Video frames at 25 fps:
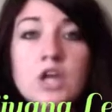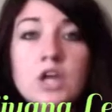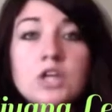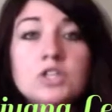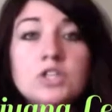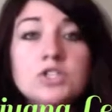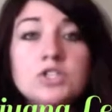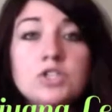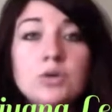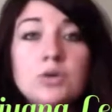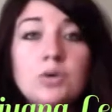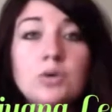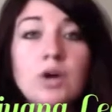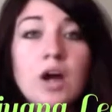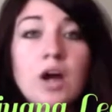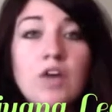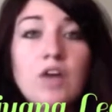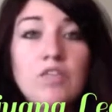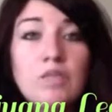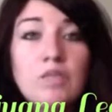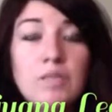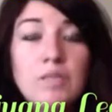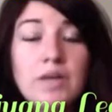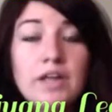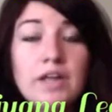So we're
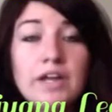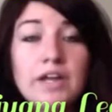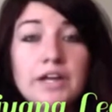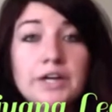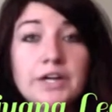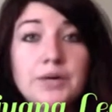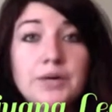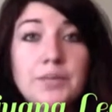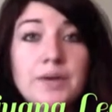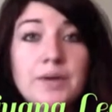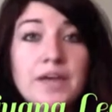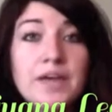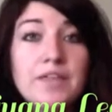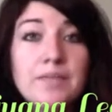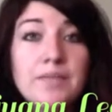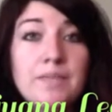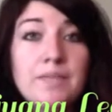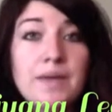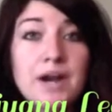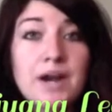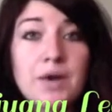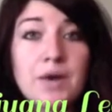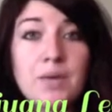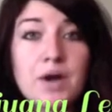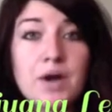all familiar with
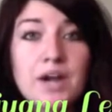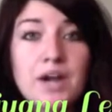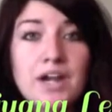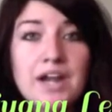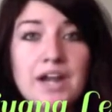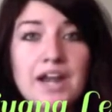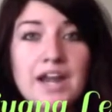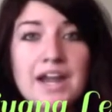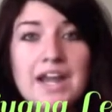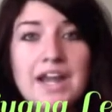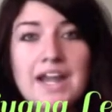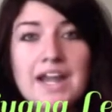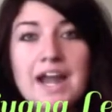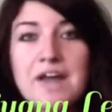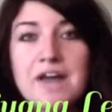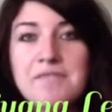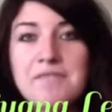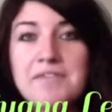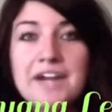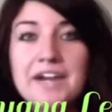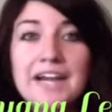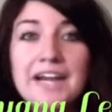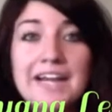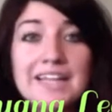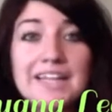marijuana and
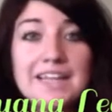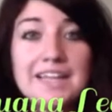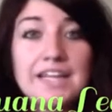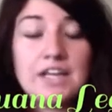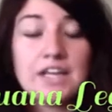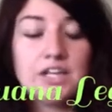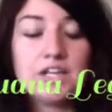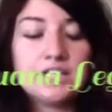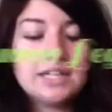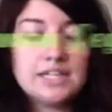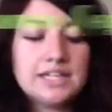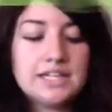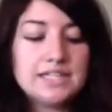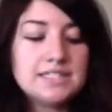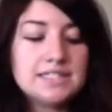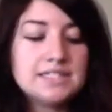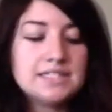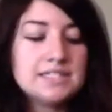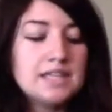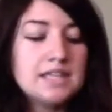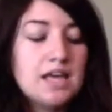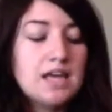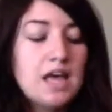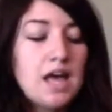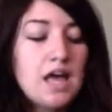how very illegal it
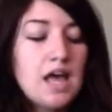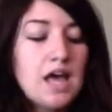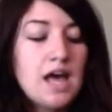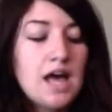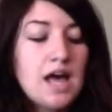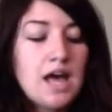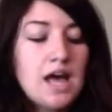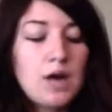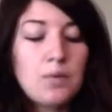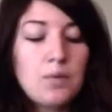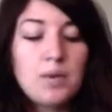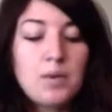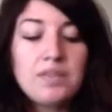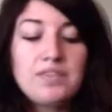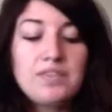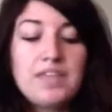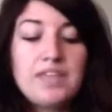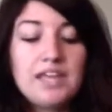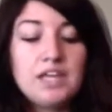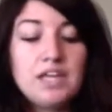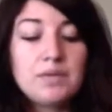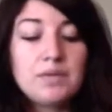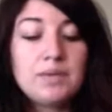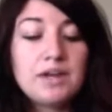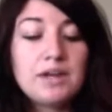is. One
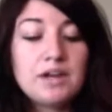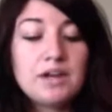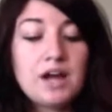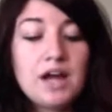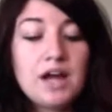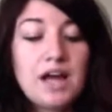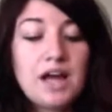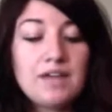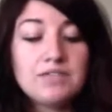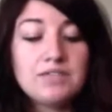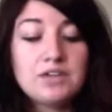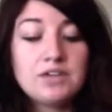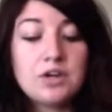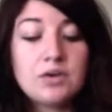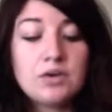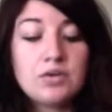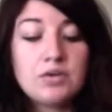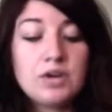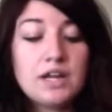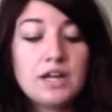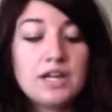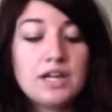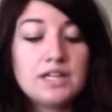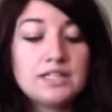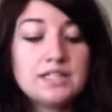thing you may not have
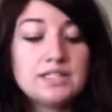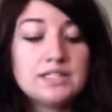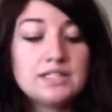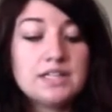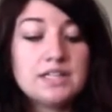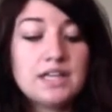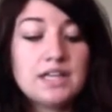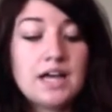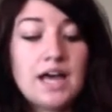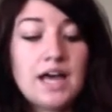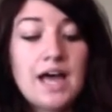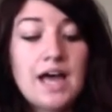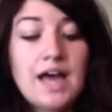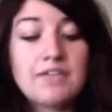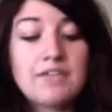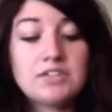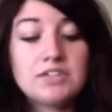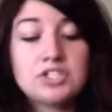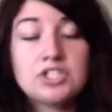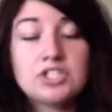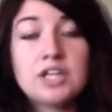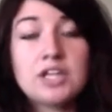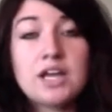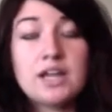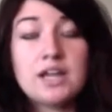known is the
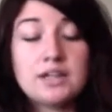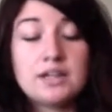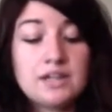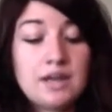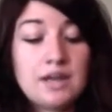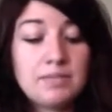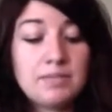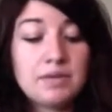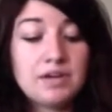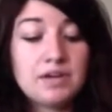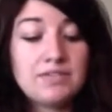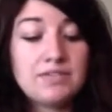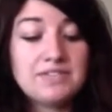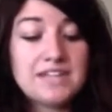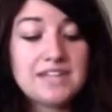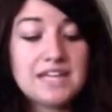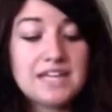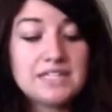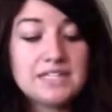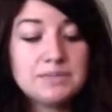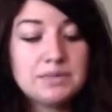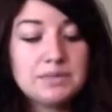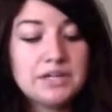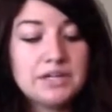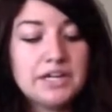average number of
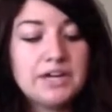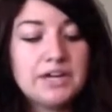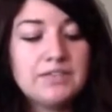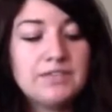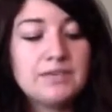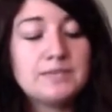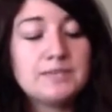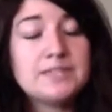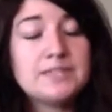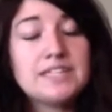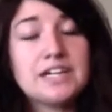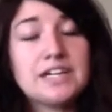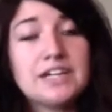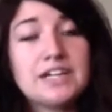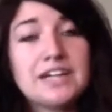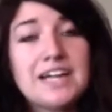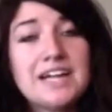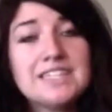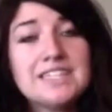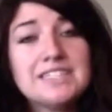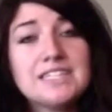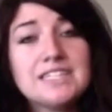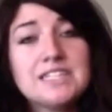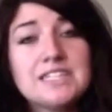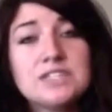deaths per year from
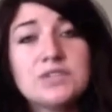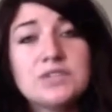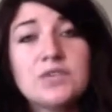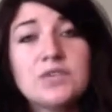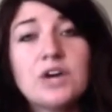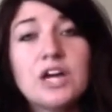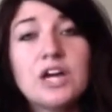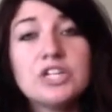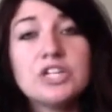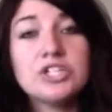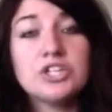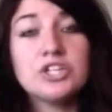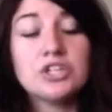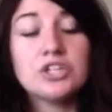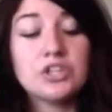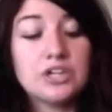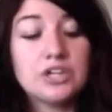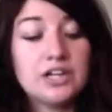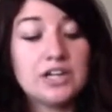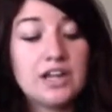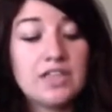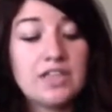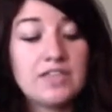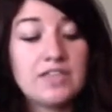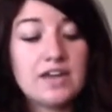cigarettes is
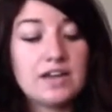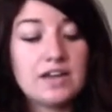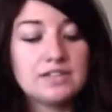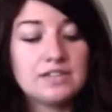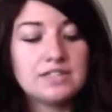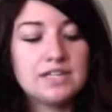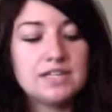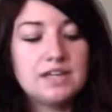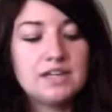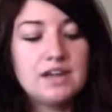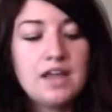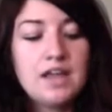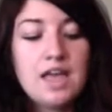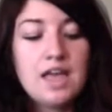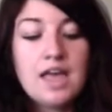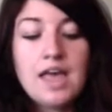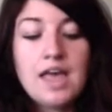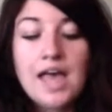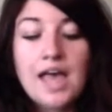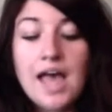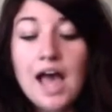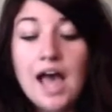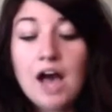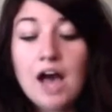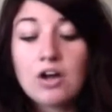430,000,
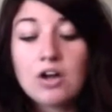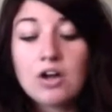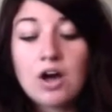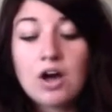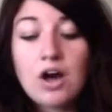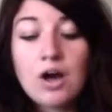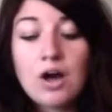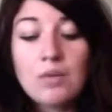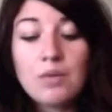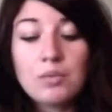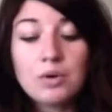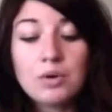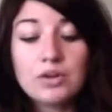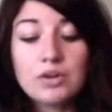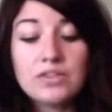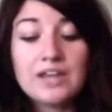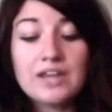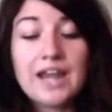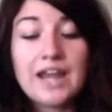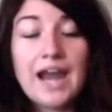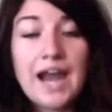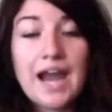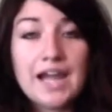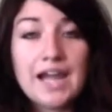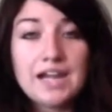alcohol more
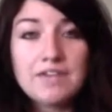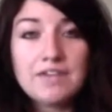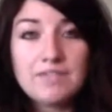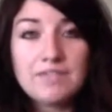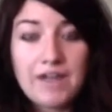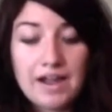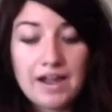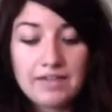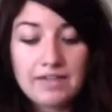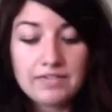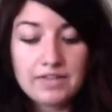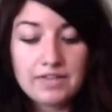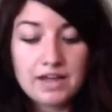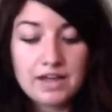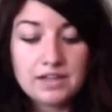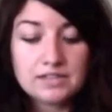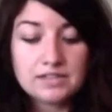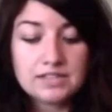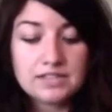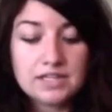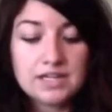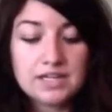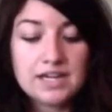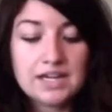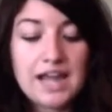than
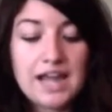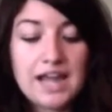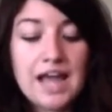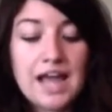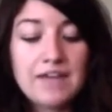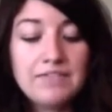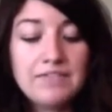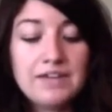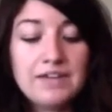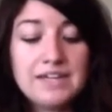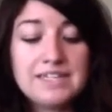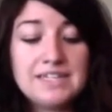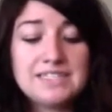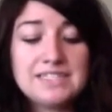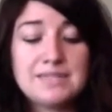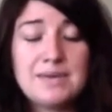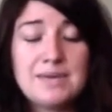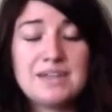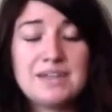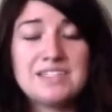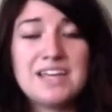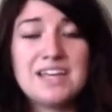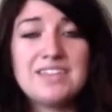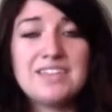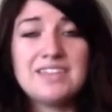85,000, caffeine is
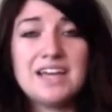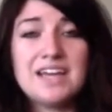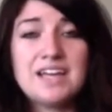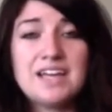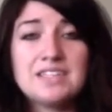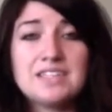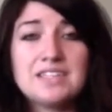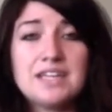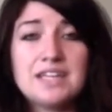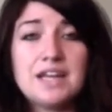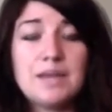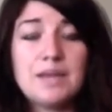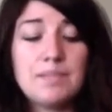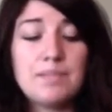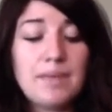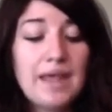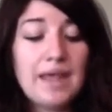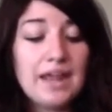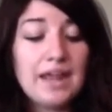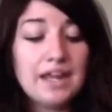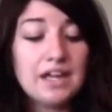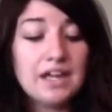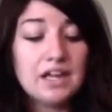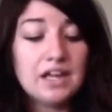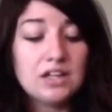about 10,000, and
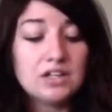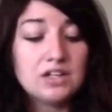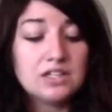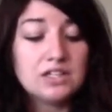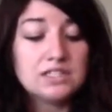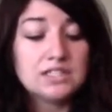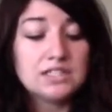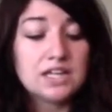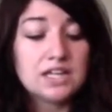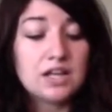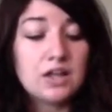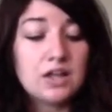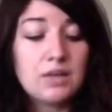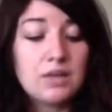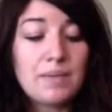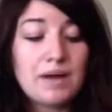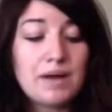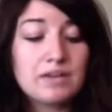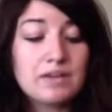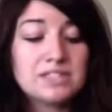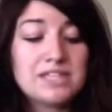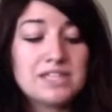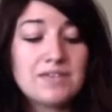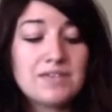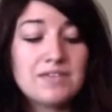painkillers kill
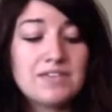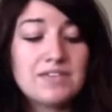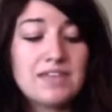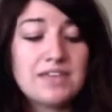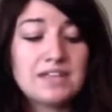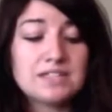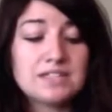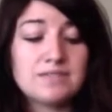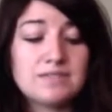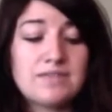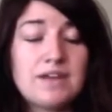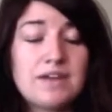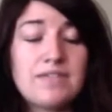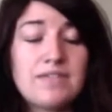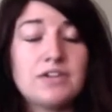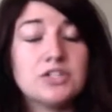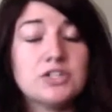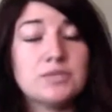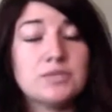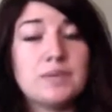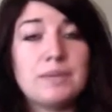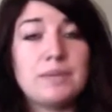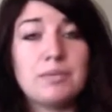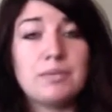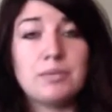about
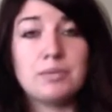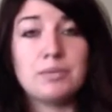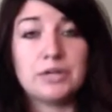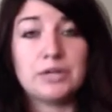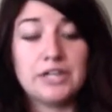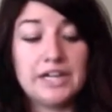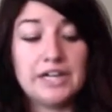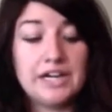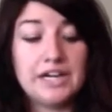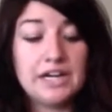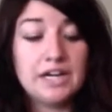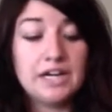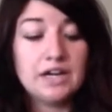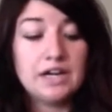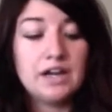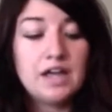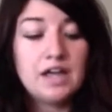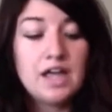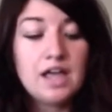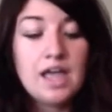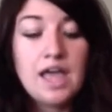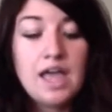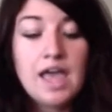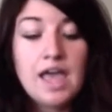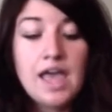7,500 people per year.
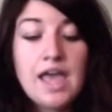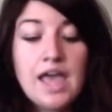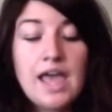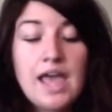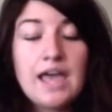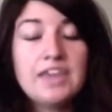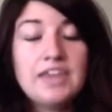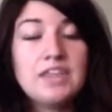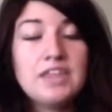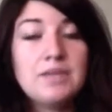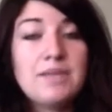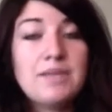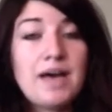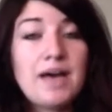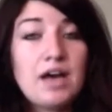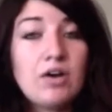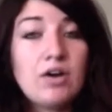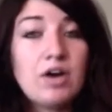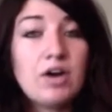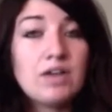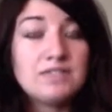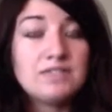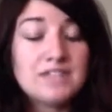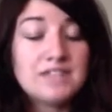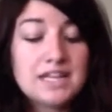And the
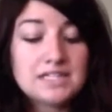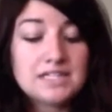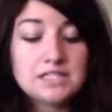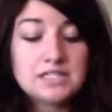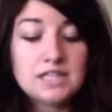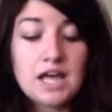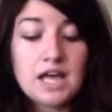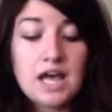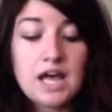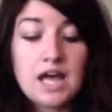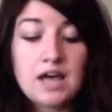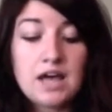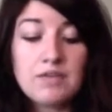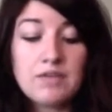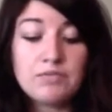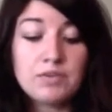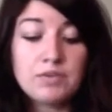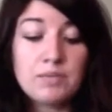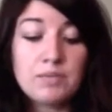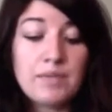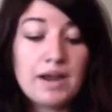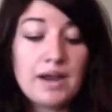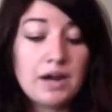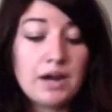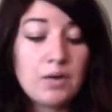amount of deaths
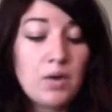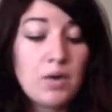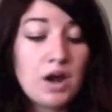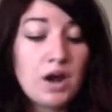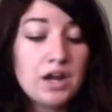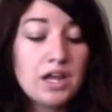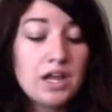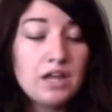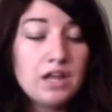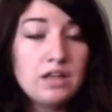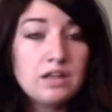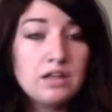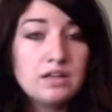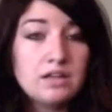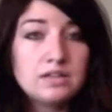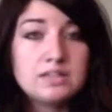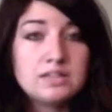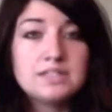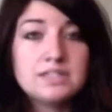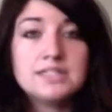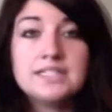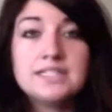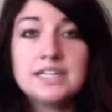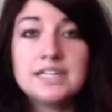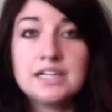from marijuana,
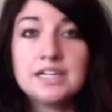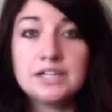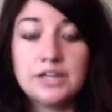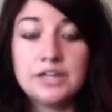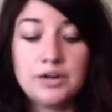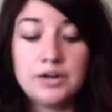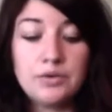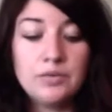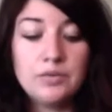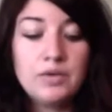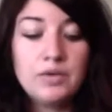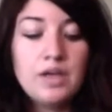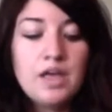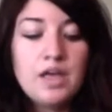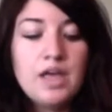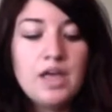0.